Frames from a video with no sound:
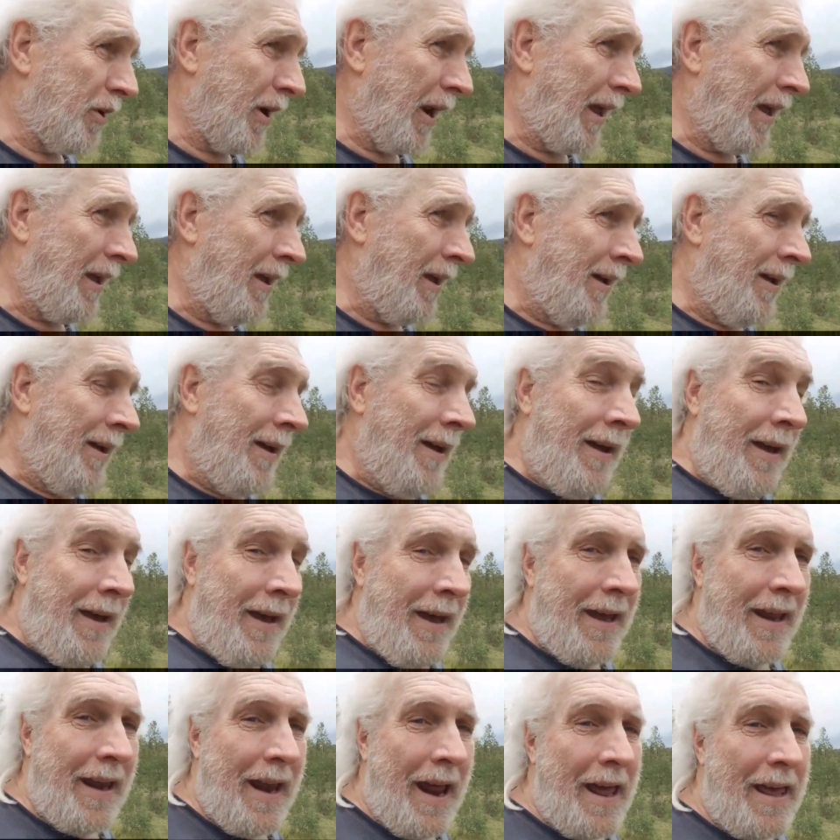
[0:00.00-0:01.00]
And I
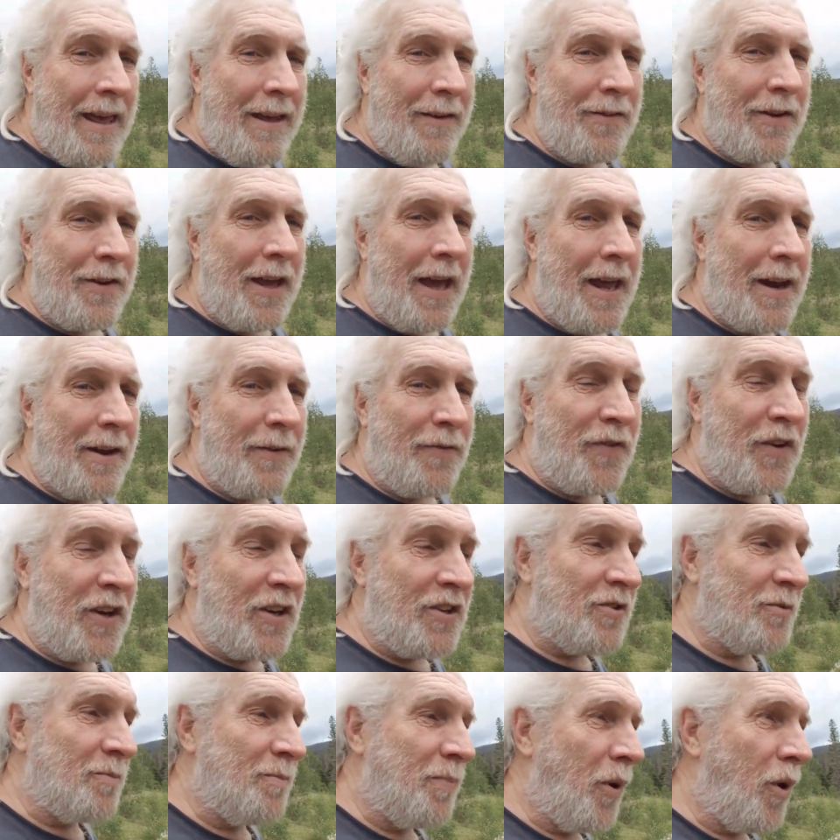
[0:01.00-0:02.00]
even got a
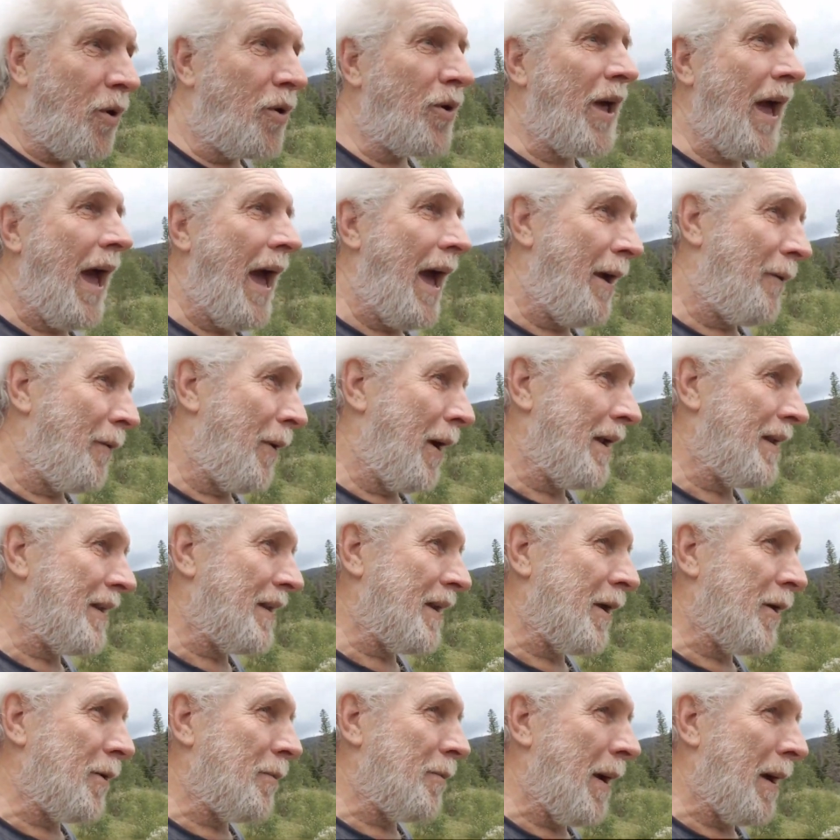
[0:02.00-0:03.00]
fishing pole guy right
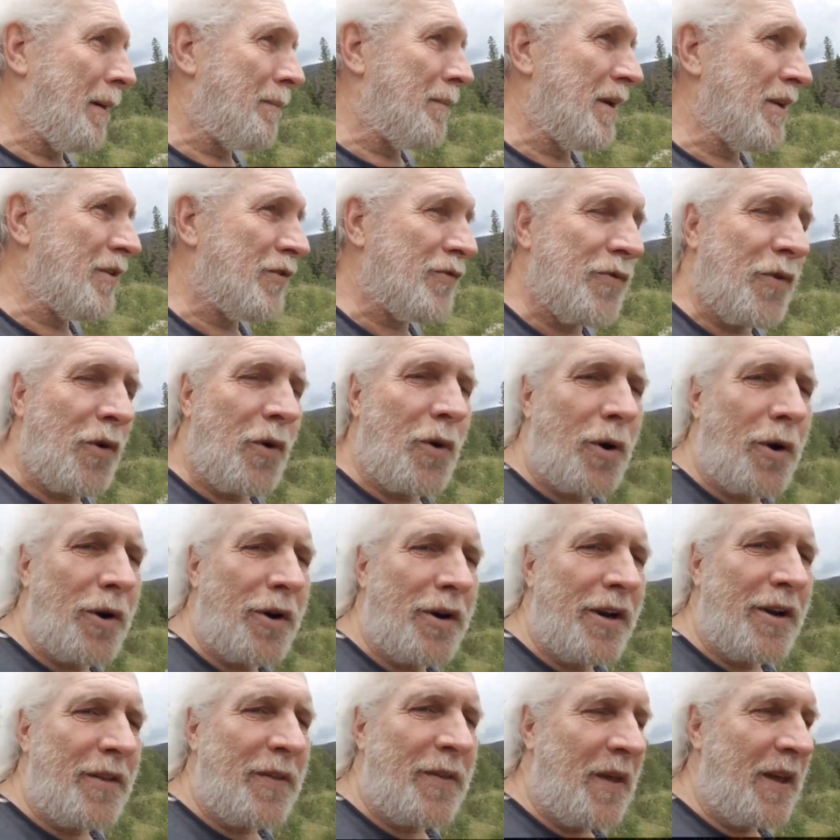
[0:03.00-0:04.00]
there by Miss
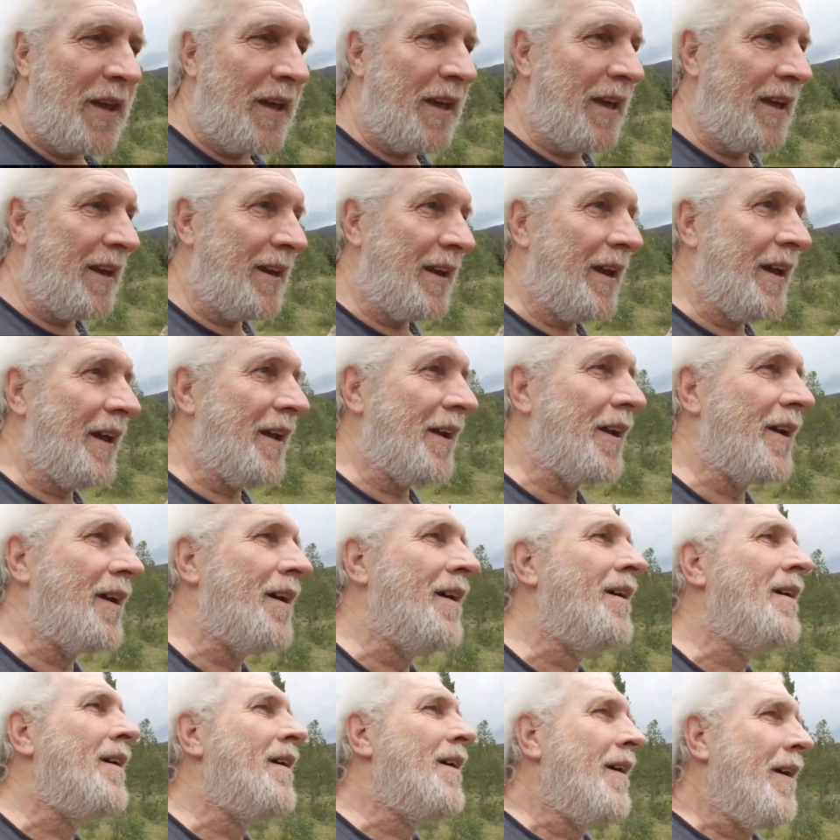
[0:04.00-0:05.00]
Ford and the thing
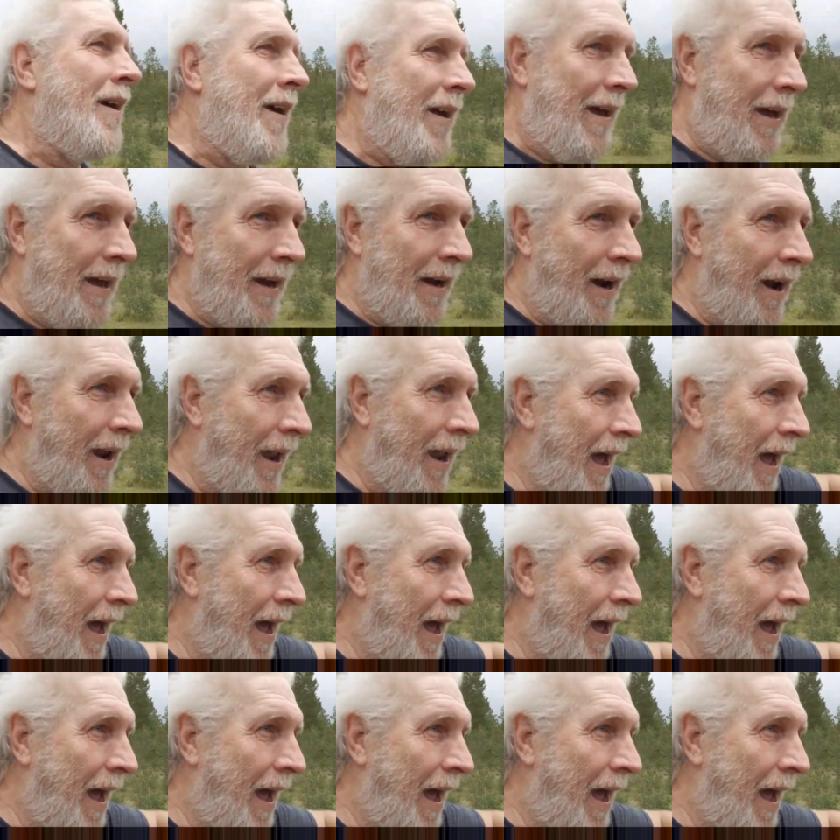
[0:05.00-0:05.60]
and a